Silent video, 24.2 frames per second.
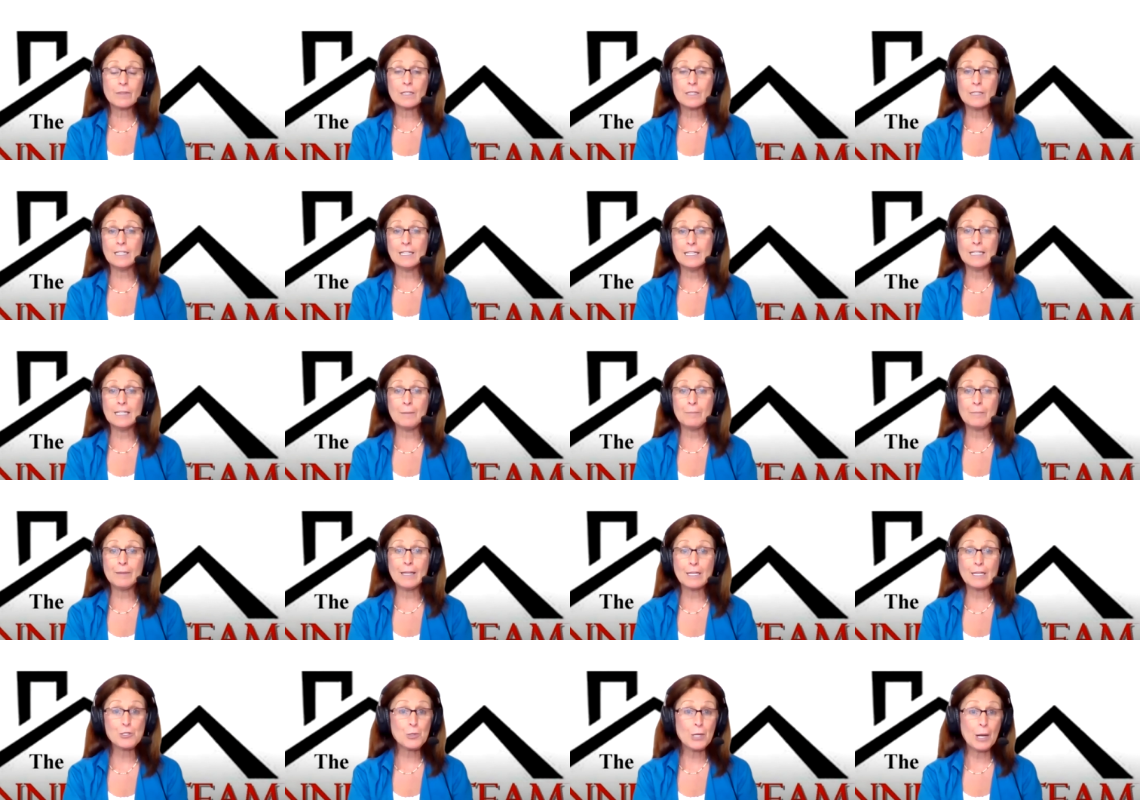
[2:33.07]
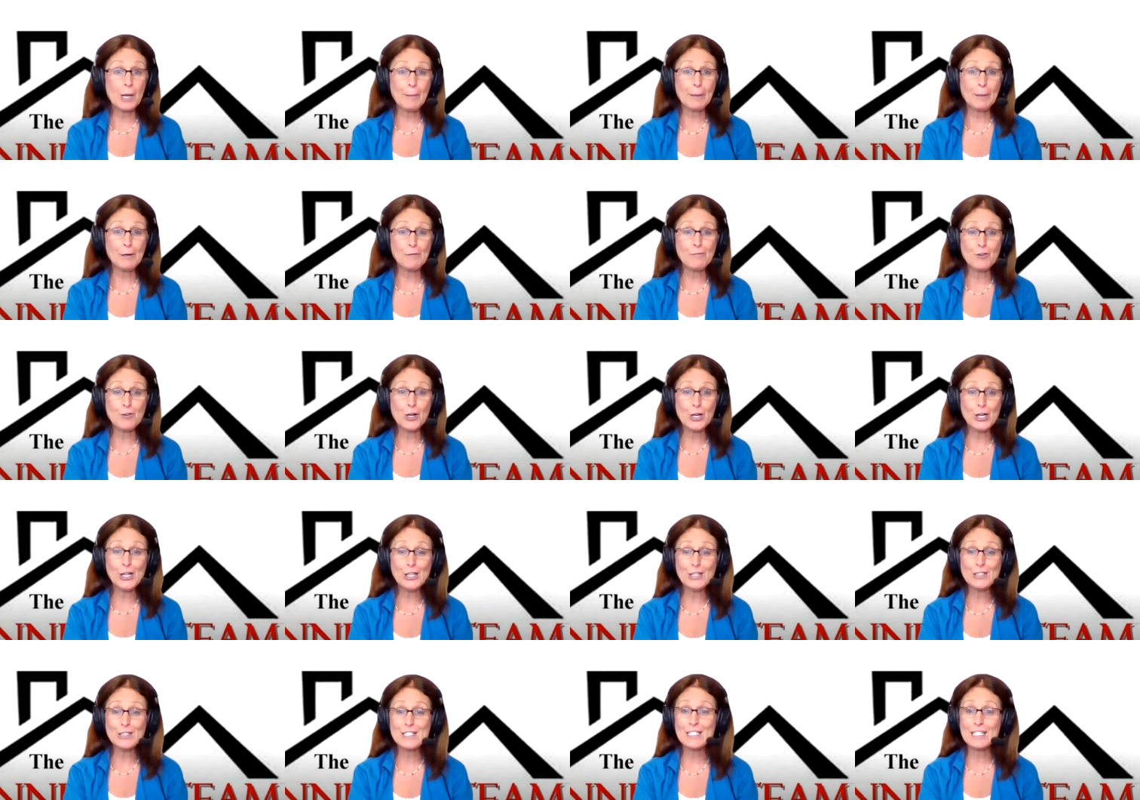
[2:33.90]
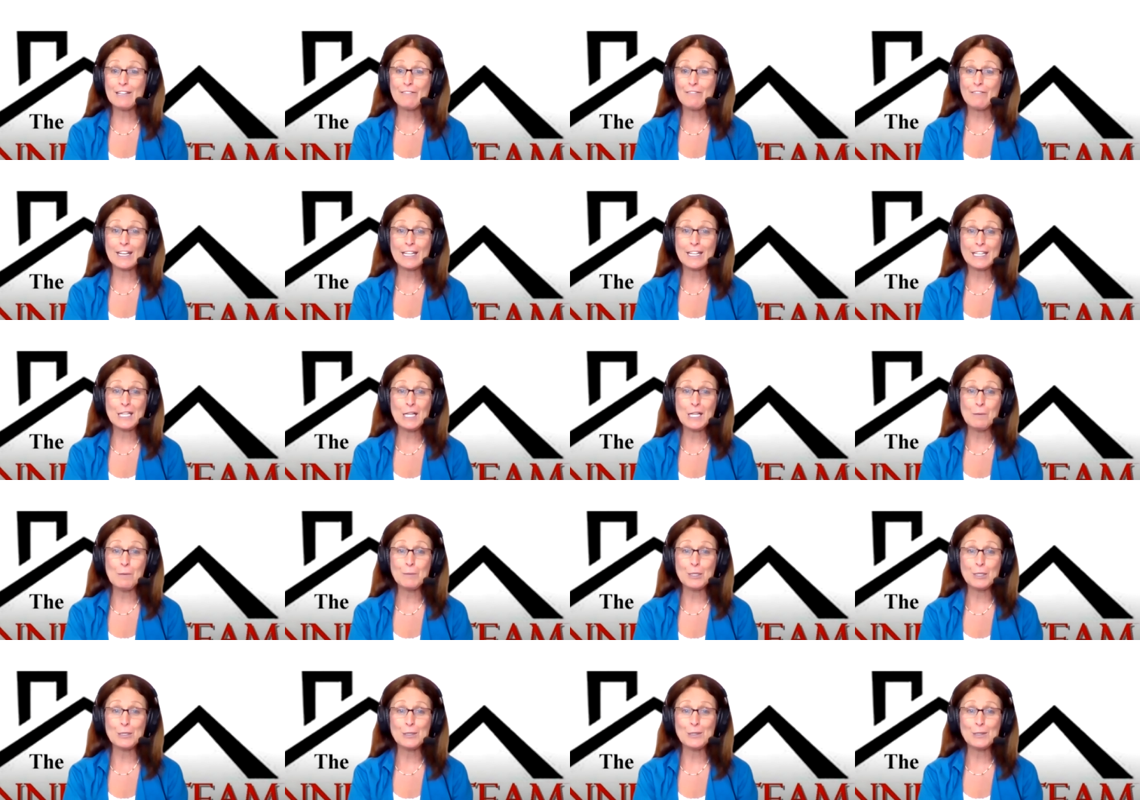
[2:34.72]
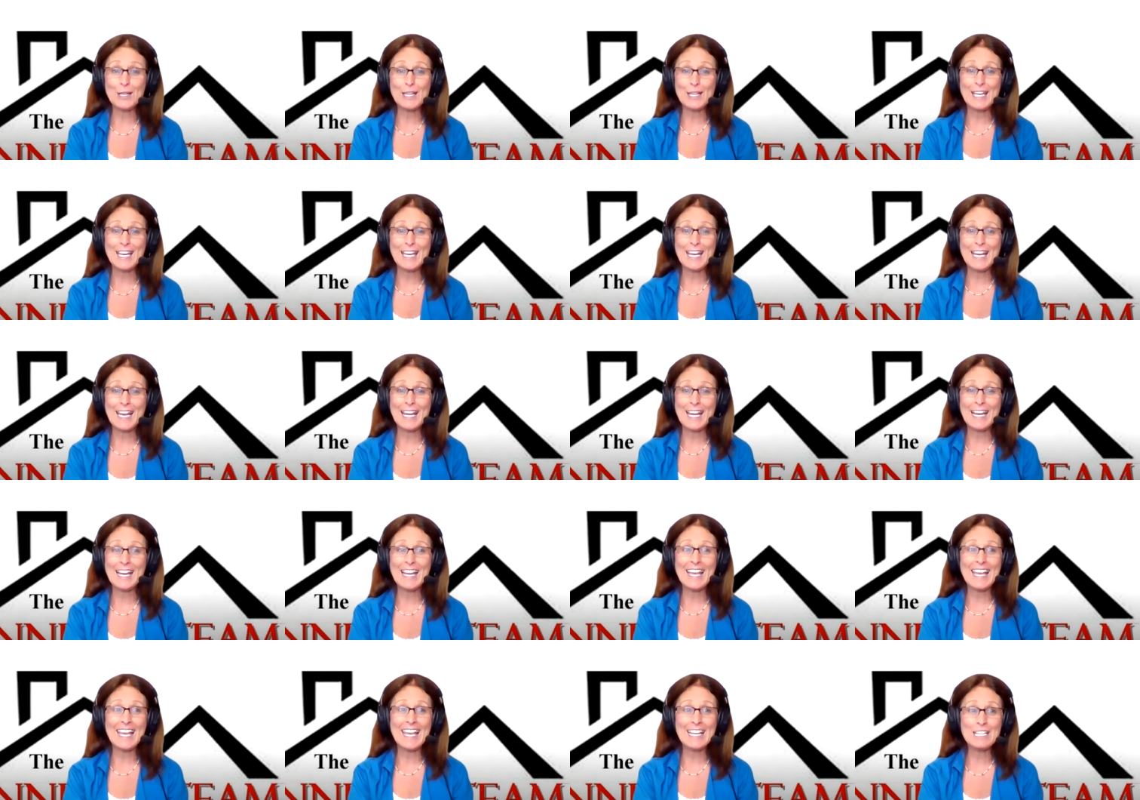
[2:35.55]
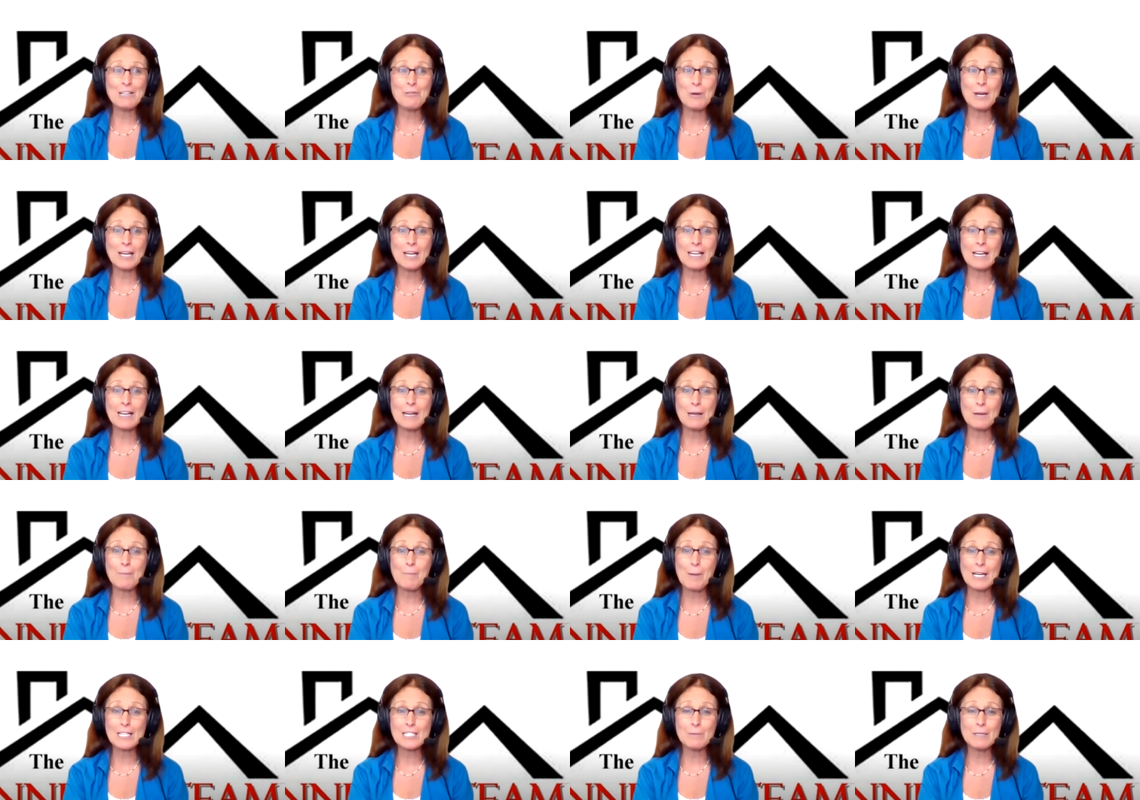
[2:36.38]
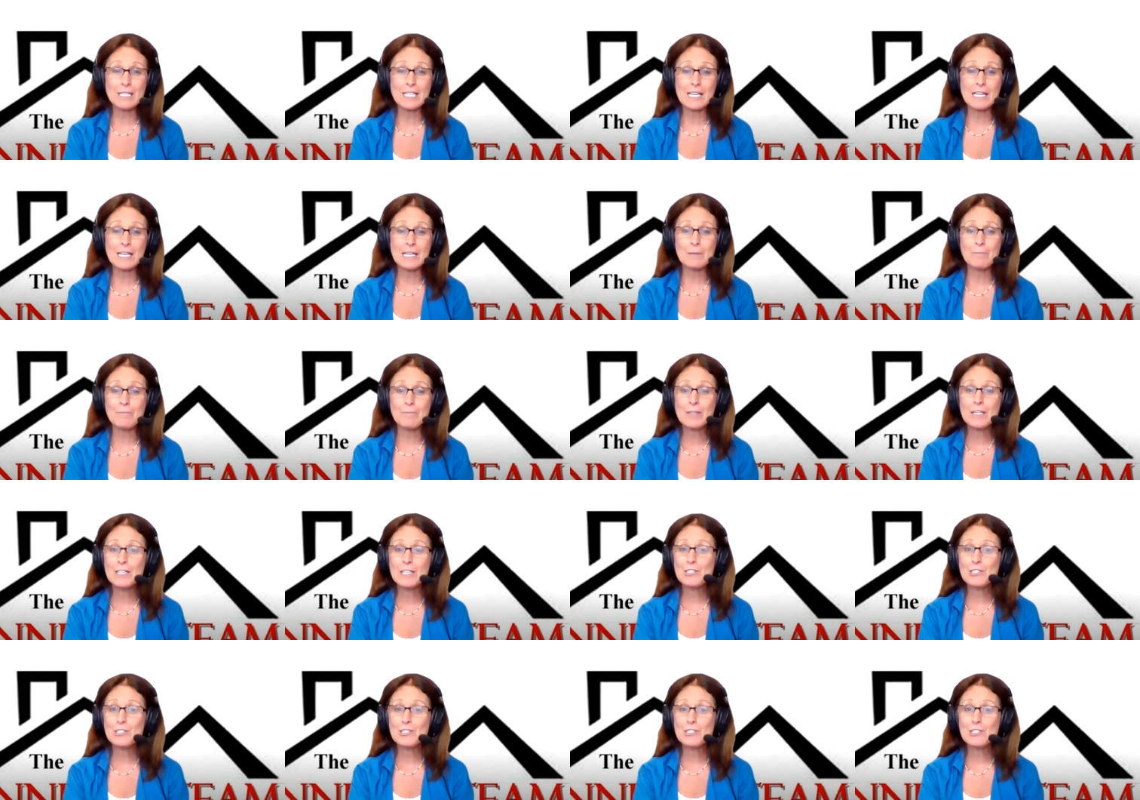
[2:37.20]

Um, that's what I'm here for. See if I can help you in any way I possibly can.